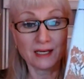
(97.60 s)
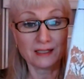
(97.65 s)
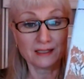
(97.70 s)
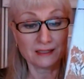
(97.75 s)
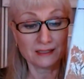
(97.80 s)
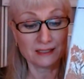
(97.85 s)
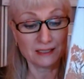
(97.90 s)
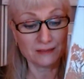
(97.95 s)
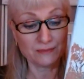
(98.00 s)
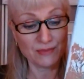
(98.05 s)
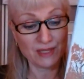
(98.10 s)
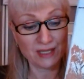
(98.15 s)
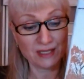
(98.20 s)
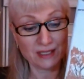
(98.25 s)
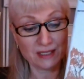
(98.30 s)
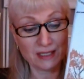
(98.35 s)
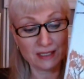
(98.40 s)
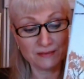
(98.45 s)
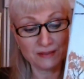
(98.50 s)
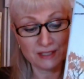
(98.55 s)

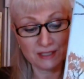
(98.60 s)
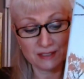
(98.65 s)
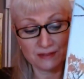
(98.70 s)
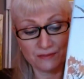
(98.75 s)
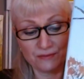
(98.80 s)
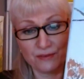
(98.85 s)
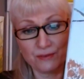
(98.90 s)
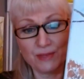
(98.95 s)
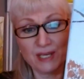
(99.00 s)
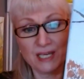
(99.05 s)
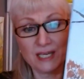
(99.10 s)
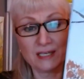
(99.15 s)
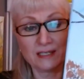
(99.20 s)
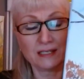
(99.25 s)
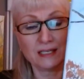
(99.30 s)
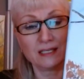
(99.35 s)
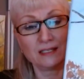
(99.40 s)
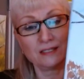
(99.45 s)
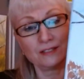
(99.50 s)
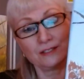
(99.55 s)
It gives, for me,
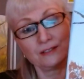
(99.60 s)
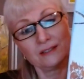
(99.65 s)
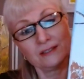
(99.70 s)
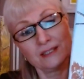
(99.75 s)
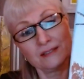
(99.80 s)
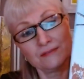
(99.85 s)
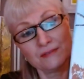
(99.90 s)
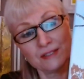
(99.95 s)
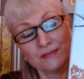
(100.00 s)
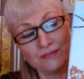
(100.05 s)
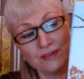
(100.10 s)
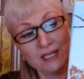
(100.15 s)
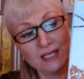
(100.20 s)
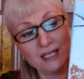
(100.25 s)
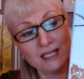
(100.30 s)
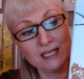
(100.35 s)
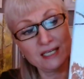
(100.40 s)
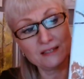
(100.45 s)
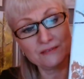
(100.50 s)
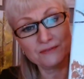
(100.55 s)
it gives a
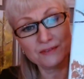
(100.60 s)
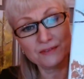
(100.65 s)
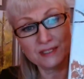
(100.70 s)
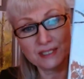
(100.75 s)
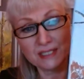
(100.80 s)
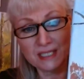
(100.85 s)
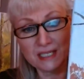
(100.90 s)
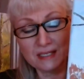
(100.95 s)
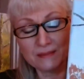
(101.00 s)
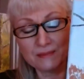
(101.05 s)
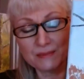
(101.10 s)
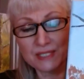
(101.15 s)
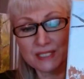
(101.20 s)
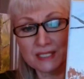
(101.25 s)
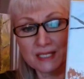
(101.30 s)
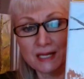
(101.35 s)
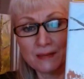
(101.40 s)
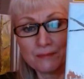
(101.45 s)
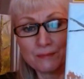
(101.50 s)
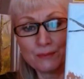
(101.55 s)
feeling of the deep
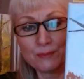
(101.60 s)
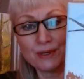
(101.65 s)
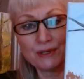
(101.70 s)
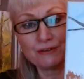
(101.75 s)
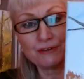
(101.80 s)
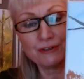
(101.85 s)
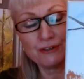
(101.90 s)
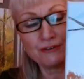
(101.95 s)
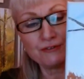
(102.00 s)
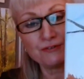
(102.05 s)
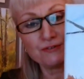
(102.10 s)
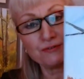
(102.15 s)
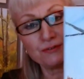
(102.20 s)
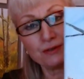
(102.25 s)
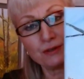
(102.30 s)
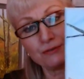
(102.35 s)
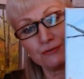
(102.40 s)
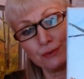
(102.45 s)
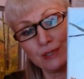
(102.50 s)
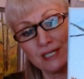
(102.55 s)
slumber
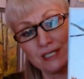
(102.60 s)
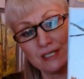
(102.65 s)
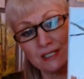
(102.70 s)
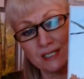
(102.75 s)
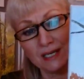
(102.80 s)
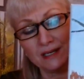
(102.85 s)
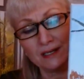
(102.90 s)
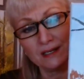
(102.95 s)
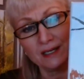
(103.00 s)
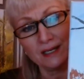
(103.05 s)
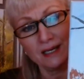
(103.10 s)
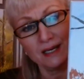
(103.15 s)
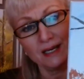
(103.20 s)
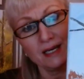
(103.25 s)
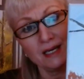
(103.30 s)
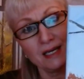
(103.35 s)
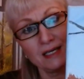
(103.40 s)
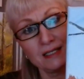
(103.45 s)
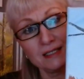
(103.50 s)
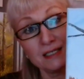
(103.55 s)
of winter
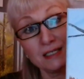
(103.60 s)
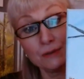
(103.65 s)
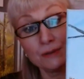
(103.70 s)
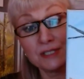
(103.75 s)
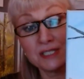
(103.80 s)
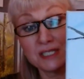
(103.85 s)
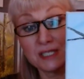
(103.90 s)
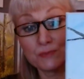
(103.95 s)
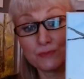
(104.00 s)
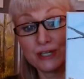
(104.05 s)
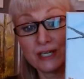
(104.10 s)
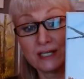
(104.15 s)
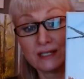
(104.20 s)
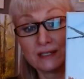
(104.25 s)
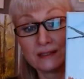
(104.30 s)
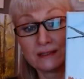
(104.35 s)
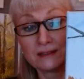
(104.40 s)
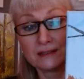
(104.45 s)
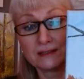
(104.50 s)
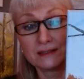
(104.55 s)
until the
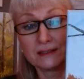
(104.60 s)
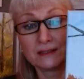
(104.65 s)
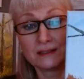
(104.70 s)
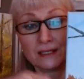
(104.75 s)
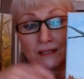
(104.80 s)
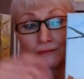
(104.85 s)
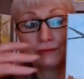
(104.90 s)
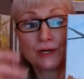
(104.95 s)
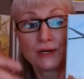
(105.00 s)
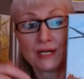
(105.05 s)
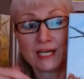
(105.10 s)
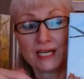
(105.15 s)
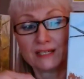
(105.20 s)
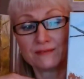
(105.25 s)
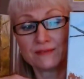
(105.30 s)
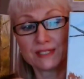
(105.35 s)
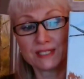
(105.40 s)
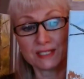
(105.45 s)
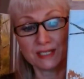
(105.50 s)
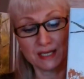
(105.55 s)
spring
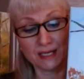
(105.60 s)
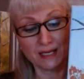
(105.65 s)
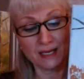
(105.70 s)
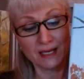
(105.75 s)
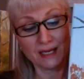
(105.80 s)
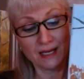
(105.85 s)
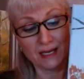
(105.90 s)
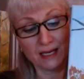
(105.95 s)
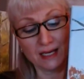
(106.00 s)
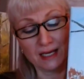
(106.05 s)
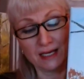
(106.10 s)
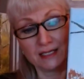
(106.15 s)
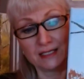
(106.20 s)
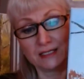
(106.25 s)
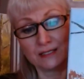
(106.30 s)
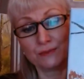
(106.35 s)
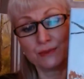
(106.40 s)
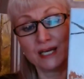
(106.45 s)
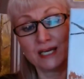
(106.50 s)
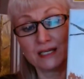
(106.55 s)
arrives
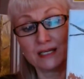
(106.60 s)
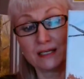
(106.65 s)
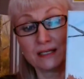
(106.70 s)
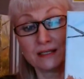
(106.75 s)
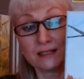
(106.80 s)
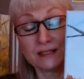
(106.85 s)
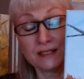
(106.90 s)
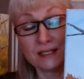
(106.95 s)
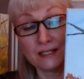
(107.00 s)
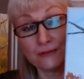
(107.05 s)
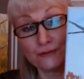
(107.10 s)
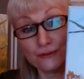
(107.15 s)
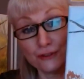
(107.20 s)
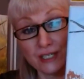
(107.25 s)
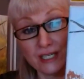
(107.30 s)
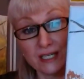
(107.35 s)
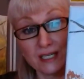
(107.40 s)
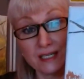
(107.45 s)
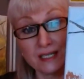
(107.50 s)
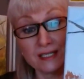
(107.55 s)
and awakens the
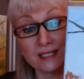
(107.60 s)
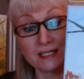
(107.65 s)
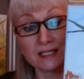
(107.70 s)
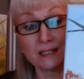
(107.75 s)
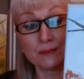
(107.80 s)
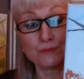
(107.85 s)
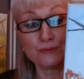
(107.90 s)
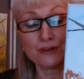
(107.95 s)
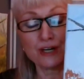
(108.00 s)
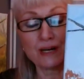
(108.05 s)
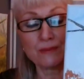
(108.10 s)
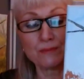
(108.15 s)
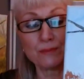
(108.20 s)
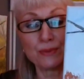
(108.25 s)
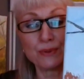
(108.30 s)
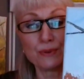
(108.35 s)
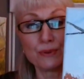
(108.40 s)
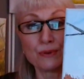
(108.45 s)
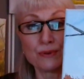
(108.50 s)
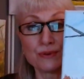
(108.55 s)
trees and the
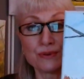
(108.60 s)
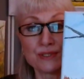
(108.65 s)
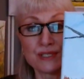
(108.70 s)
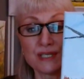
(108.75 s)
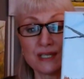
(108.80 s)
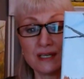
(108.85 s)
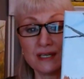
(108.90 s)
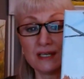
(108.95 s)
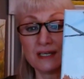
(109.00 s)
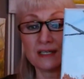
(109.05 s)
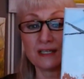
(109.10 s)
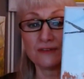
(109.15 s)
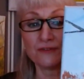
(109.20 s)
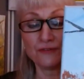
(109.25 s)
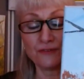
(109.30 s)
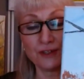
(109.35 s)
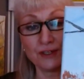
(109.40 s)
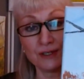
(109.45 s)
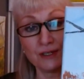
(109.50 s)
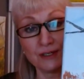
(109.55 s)
brambles, the
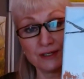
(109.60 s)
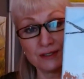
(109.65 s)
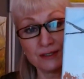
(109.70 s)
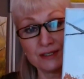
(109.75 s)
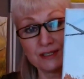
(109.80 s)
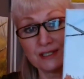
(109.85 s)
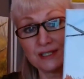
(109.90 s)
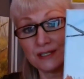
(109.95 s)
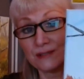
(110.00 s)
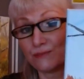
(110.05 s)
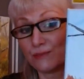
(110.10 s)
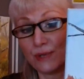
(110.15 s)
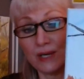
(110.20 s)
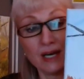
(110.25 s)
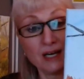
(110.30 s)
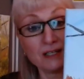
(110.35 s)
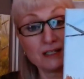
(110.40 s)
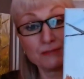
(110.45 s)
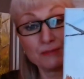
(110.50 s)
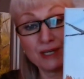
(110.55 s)
ferns,
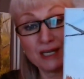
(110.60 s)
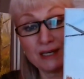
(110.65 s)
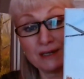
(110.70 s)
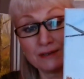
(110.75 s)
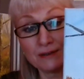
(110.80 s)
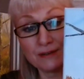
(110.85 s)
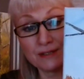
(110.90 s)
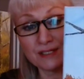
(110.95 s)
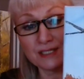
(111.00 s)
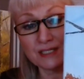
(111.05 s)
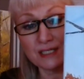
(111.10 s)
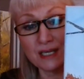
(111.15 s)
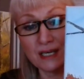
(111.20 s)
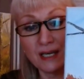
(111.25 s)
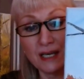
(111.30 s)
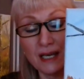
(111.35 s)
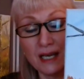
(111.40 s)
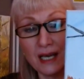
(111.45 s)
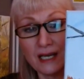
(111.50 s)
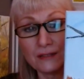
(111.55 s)
other plants,
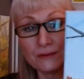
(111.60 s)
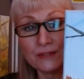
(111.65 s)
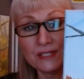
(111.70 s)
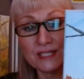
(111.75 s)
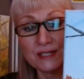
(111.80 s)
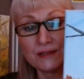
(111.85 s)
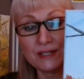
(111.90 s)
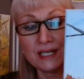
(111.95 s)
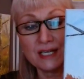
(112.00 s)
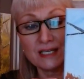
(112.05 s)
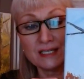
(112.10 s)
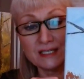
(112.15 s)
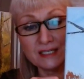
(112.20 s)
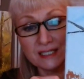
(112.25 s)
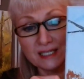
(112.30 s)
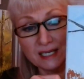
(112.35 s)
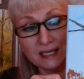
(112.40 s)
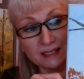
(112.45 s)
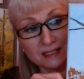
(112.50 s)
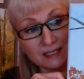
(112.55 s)
and also the
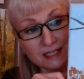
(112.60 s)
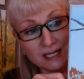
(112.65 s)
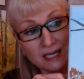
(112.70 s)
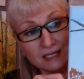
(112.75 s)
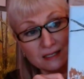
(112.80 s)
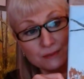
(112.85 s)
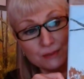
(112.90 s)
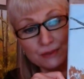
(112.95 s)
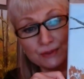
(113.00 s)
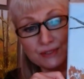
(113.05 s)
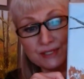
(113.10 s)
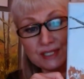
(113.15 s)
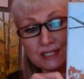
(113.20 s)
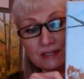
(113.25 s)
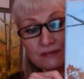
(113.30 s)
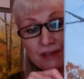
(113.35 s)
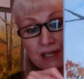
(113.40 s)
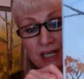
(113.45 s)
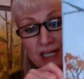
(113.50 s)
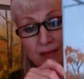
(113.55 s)
insects and animals that
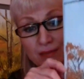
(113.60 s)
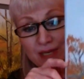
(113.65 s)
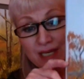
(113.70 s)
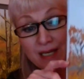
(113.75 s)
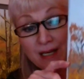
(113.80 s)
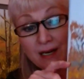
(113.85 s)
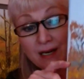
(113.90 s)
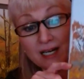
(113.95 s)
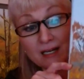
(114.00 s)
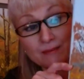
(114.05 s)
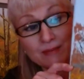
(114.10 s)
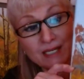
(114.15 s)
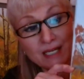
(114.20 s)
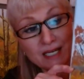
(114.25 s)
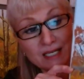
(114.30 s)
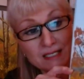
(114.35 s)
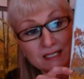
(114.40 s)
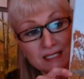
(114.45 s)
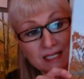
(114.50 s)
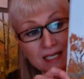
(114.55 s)
have either been
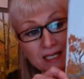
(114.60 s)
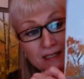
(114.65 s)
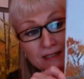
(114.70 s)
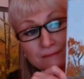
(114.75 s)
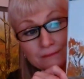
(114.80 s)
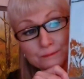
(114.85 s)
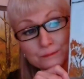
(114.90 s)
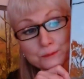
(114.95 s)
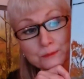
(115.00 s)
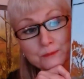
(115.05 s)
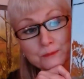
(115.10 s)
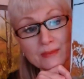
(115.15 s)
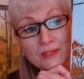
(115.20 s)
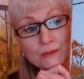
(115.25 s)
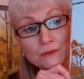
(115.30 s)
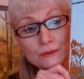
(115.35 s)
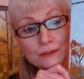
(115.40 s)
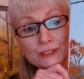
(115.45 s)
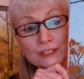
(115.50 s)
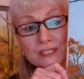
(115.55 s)
hibernating
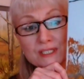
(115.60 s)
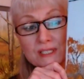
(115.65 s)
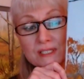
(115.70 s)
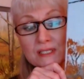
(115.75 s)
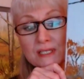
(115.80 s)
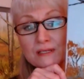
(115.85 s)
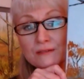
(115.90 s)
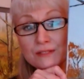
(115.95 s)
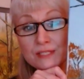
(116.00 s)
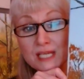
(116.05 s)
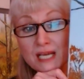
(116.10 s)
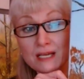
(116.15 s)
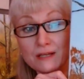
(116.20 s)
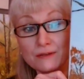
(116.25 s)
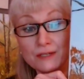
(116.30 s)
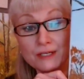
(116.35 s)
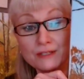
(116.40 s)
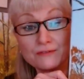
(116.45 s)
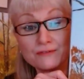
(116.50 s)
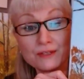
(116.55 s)
or just slowed
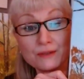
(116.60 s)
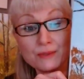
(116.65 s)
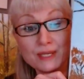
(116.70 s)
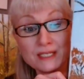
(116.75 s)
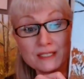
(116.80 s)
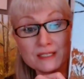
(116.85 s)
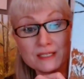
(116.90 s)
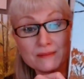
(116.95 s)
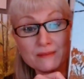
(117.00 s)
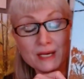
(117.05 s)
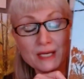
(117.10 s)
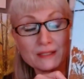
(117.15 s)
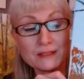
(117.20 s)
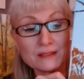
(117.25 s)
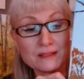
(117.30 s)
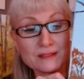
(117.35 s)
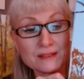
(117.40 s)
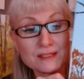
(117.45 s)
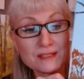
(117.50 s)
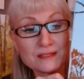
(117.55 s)
down over the winter
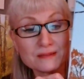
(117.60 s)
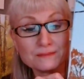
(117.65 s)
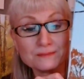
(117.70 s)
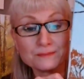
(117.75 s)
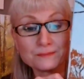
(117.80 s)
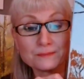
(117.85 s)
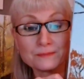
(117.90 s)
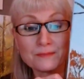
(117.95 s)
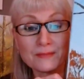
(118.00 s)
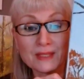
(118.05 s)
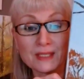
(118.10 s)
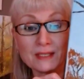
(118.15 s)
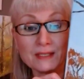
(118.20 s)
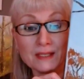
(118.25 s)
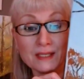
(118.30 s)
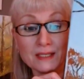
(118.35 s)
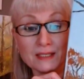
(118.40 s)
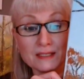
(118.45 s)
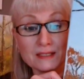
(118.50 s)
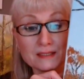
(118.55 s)
months.
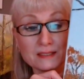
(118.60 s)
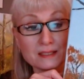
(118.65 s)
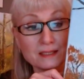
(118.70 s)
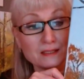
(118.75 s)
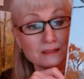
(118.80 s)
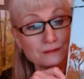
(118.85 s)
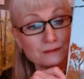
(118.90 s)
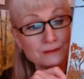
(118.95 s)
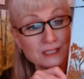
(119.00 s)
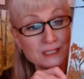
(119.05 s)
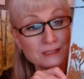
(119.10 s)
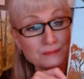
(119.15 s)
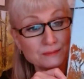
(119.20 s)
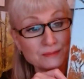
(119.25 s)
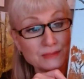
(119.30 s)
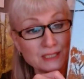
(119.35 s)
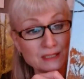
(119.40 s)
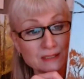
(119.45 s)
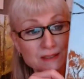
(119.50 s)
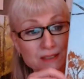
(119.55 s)
So
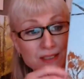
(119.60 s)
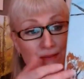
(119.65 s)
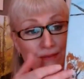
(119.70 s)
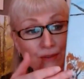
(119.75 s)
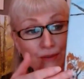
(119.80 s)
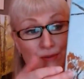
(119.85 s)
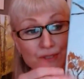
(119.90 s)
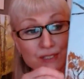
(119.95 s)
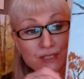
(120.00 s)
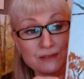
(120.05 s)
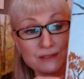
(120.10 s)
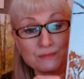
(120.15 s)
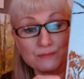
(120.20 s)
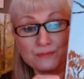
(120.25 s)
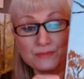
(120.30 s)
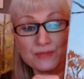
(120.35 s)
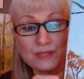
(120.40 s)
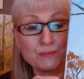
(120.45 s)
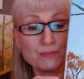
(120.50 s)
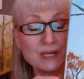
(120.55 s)
it's also
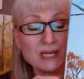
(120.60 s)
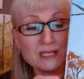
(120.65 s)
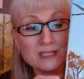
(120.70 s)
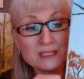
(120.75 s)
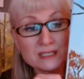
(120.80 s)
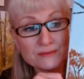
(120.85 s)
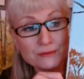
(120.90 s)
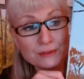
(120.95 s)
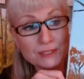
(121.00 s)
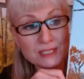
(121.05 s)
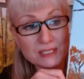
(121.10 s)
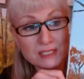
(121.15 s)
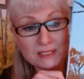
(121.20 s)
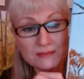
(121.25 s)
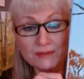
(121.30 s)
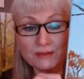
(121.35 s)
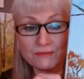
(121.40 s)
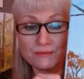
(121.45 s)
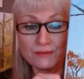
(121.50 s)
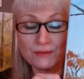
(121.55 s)
the peacefulness
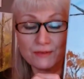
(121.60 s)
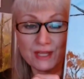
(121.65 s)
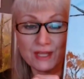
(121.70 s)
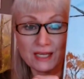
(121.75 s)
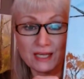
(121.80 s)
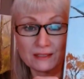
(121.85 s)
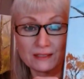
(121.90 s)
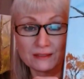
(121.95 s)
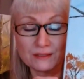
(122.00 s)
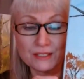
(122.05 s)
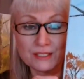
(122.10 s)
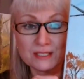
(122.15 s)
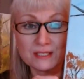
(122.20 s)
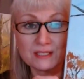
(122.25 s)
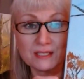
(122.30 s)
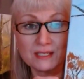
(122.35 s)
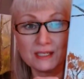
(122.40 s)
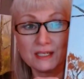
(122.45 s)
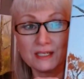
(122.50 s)
of everything, just,